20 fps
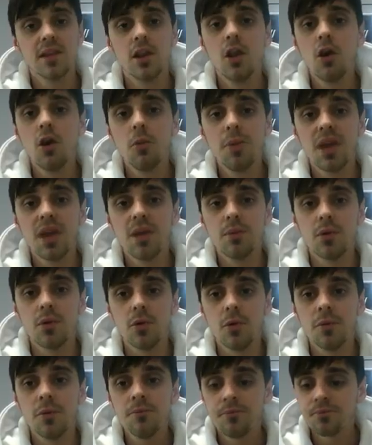a lot of
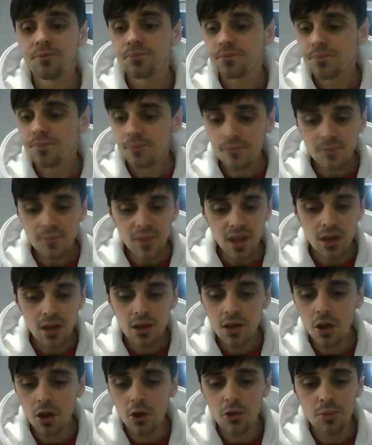people,
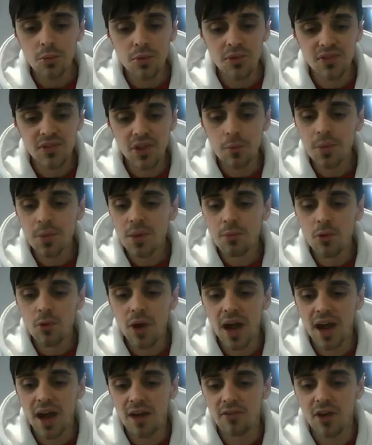some people
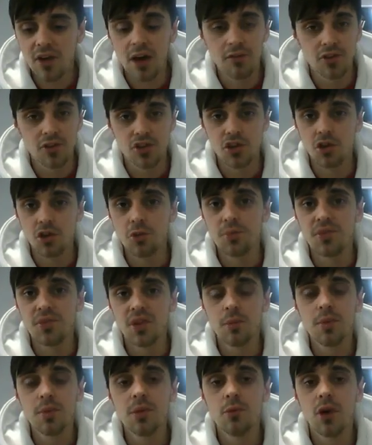have other jobs,
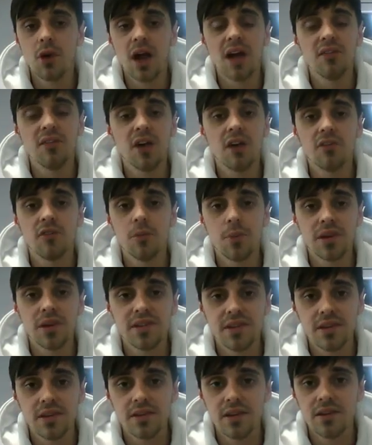some people have other
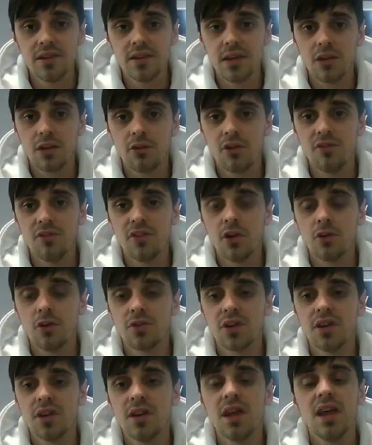businesses that they're
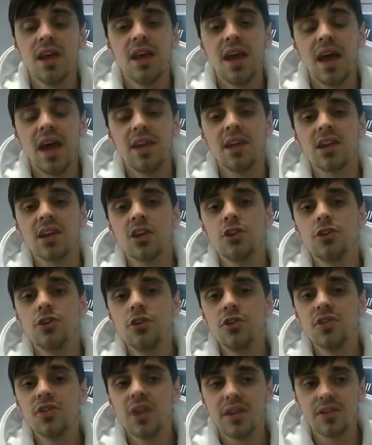involved in, and they can
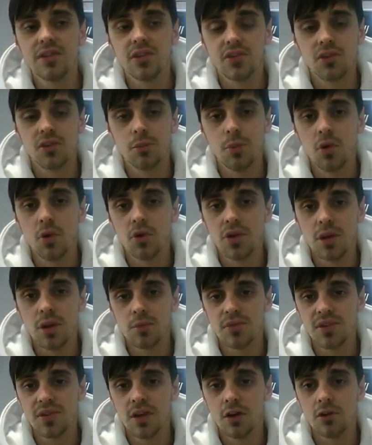use that to support
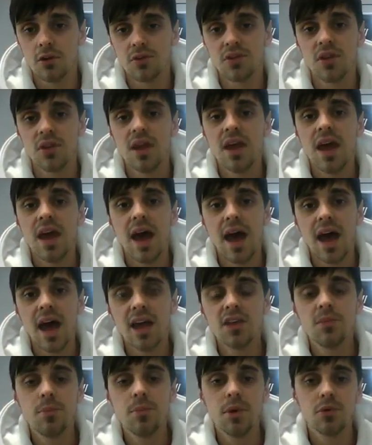themselves
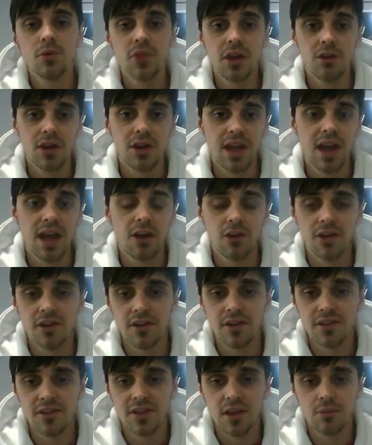and build their account at
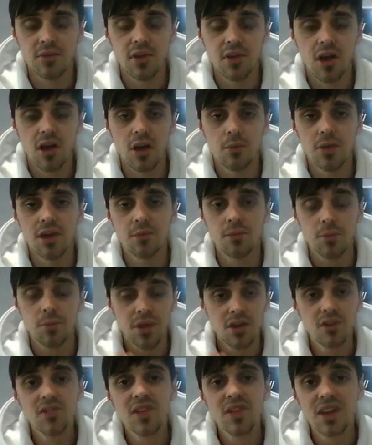the same time. And
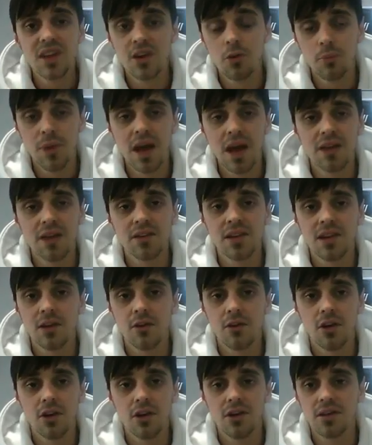because they're compounding
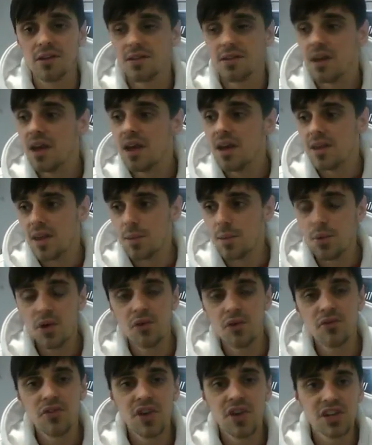their earnings, they're
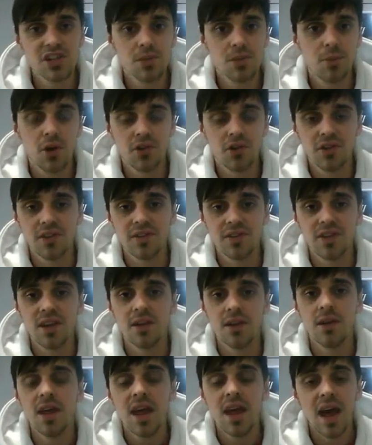putting fresh deposits
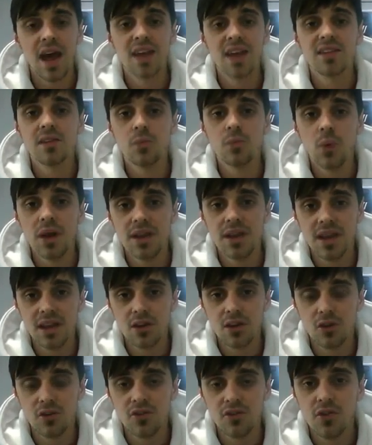in as and when they
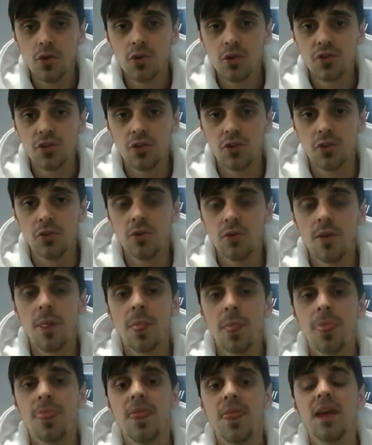can afford to,
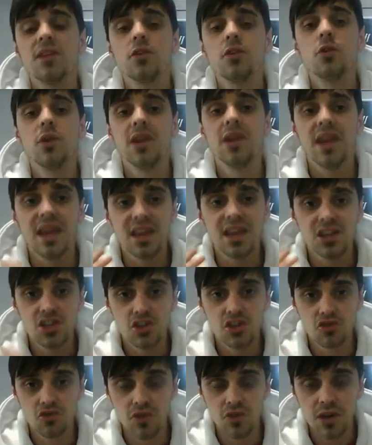they're doing
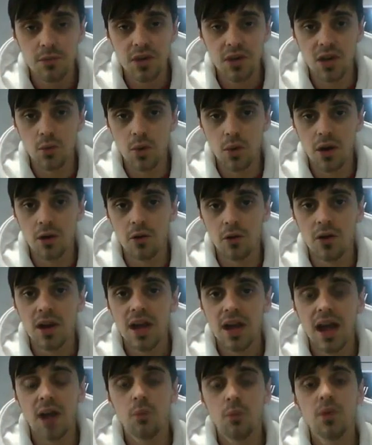extremely well.
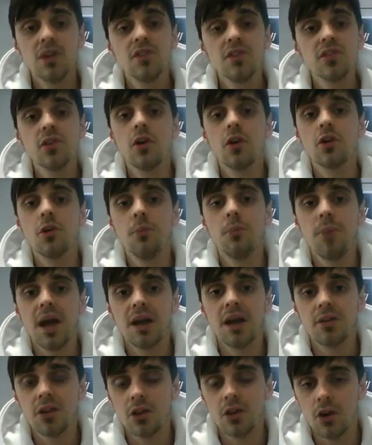And when you start
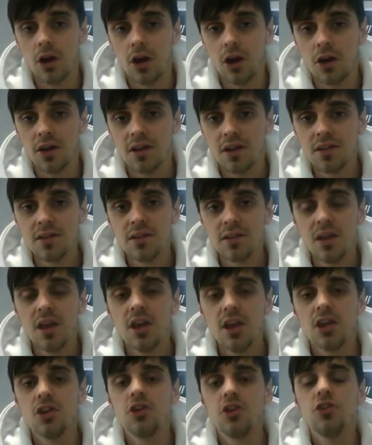compounding your earnings,
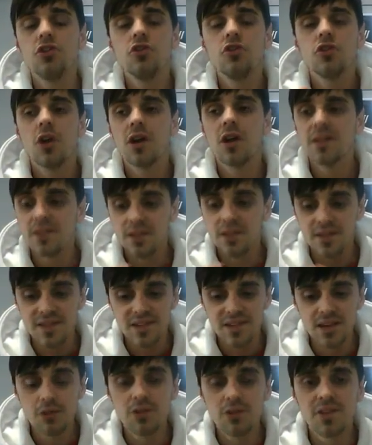you guys can
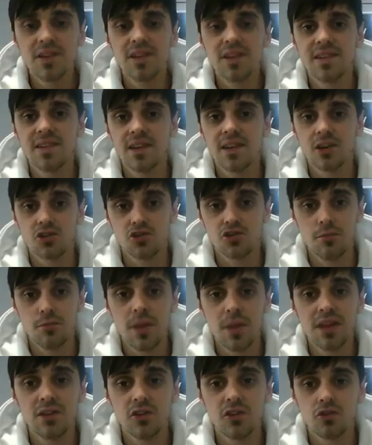seriously see a
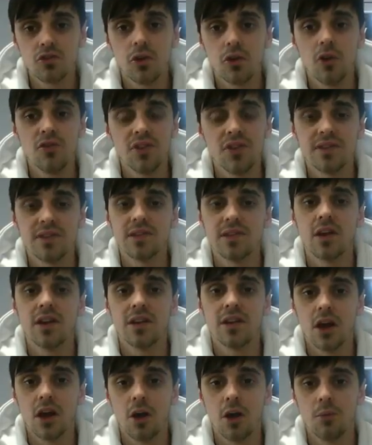tremendous growth inside
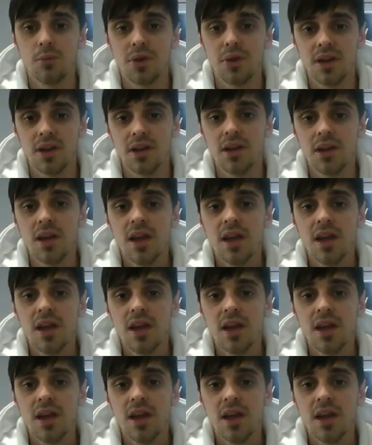the company.